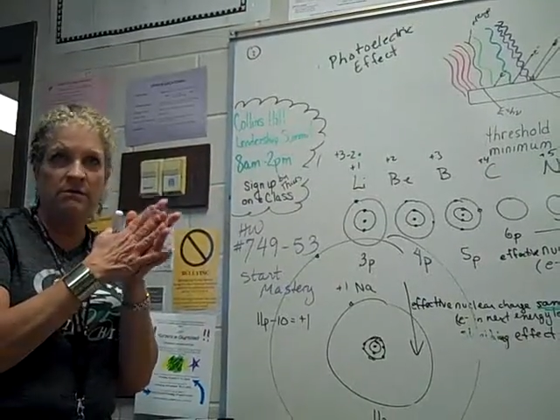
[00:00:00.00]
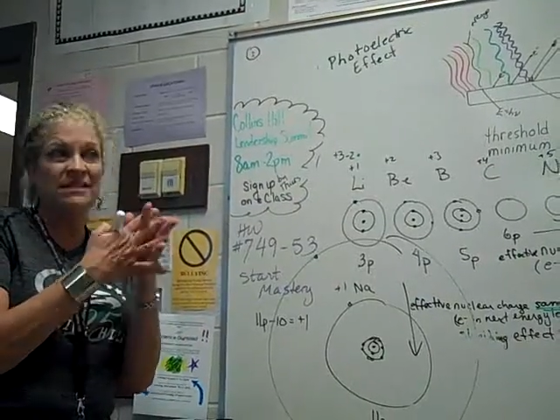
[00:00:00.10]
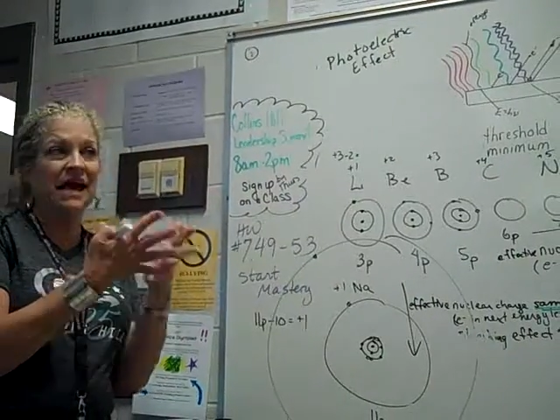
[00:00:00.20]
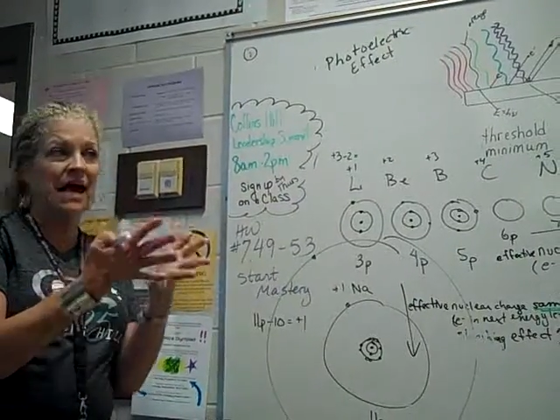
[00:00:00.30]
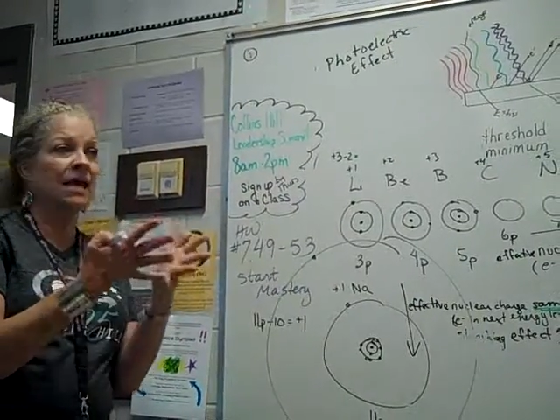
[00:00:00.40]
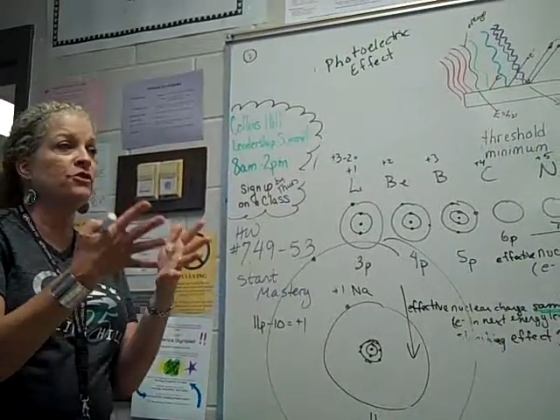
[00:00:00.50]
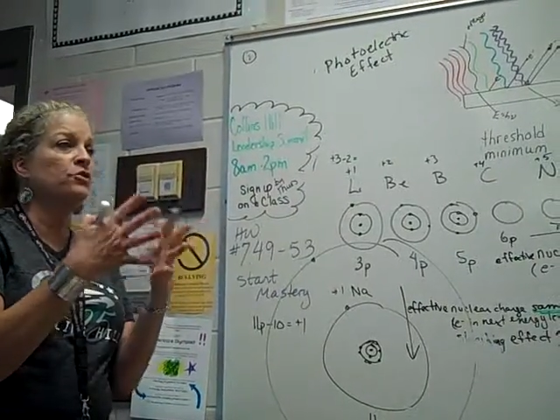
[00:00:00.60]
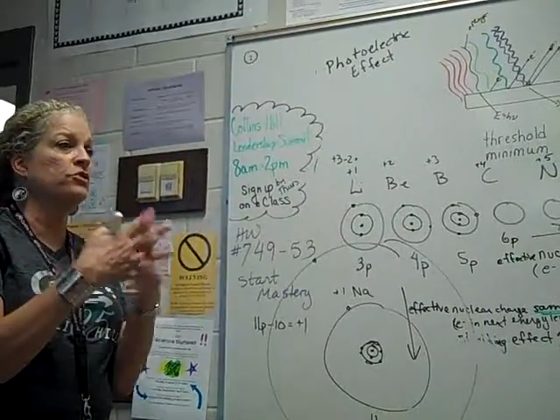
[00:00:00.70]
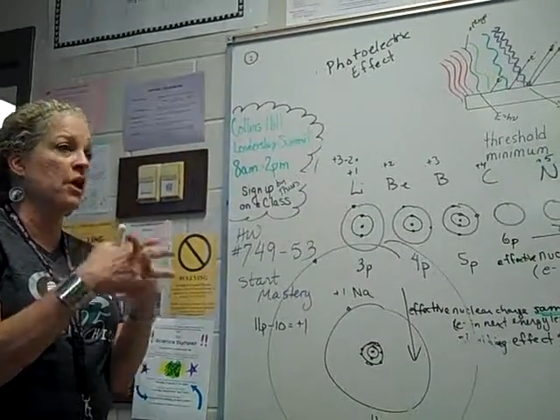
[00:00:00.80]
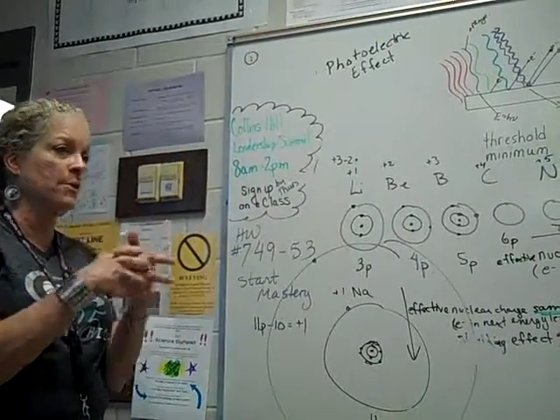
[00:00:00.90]
size
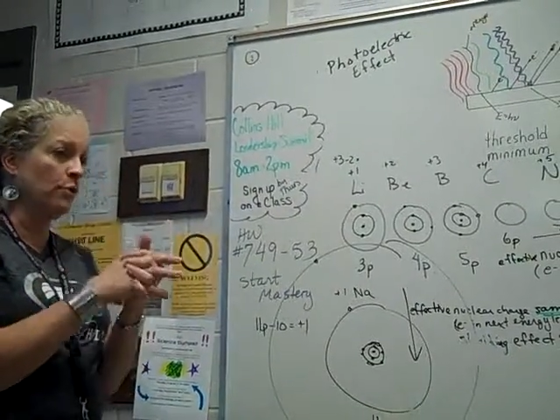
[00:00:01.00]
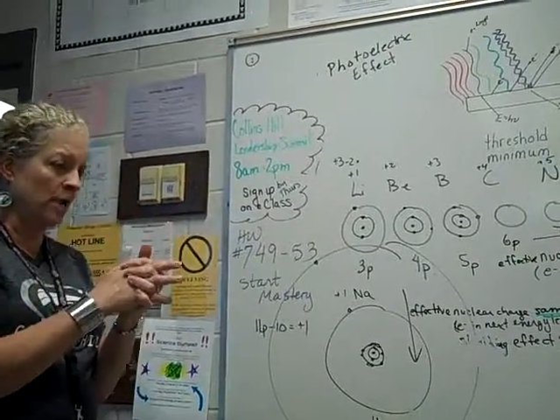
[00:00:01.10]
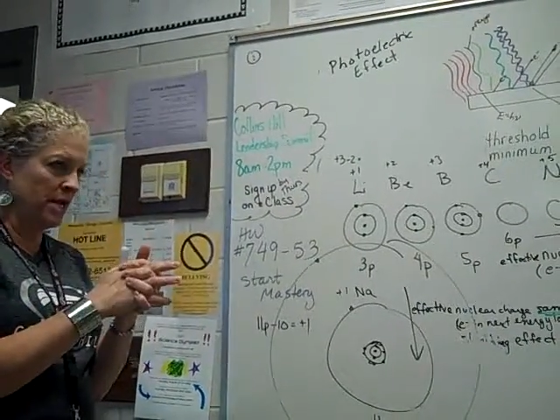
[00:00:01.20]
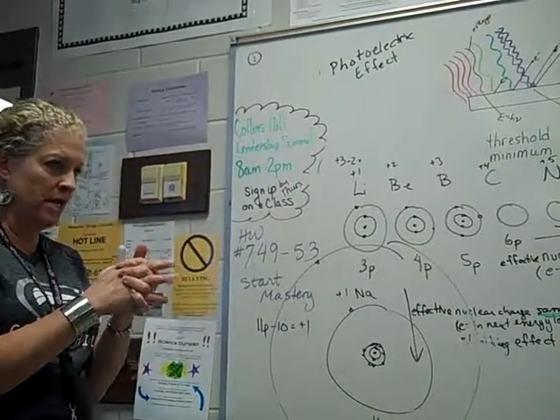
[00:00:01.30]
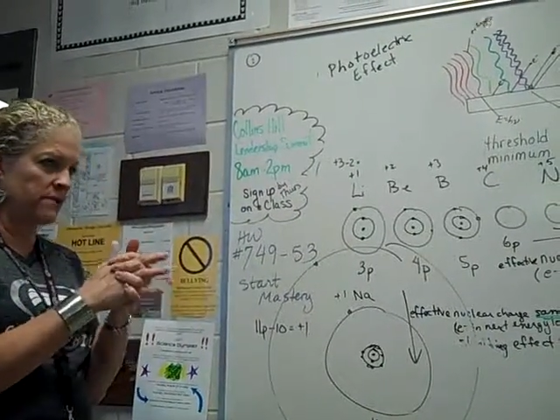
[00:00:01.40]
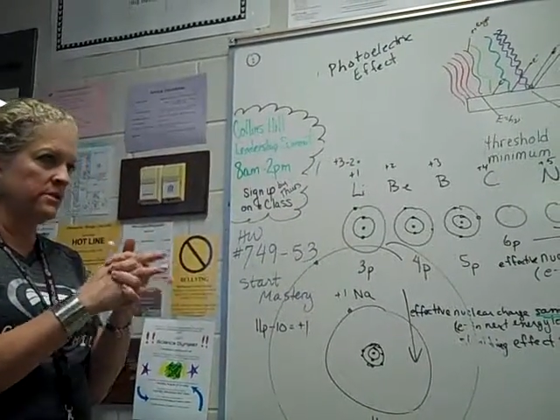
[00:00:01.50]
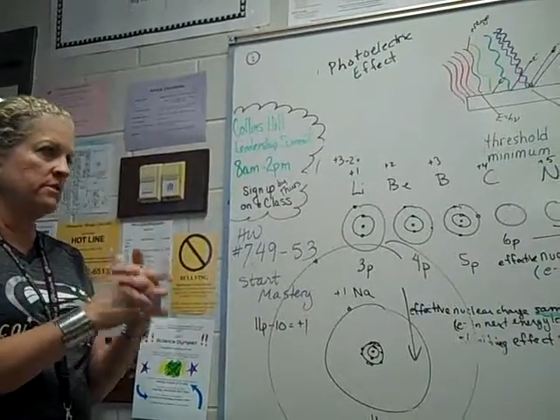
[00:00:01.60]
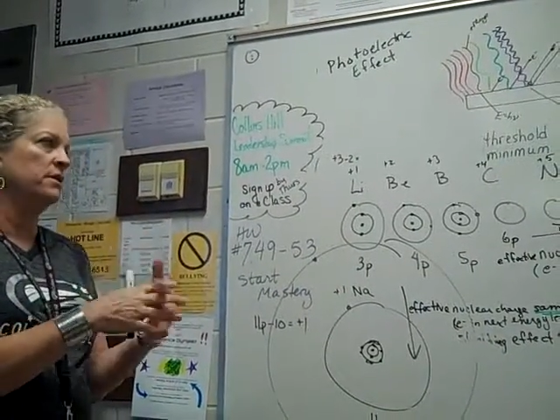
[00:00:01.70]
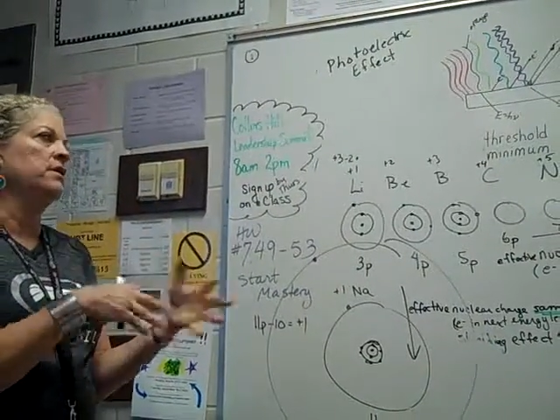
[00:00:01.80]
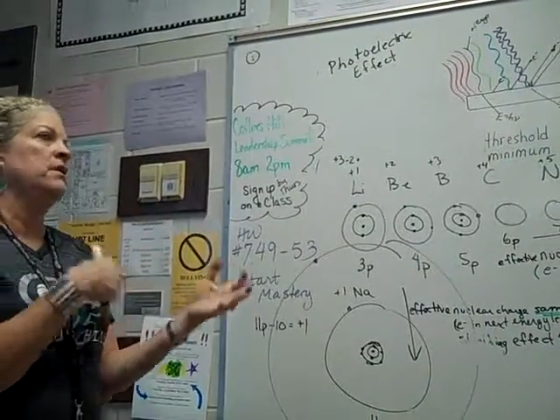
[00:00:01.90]
or atomic radius,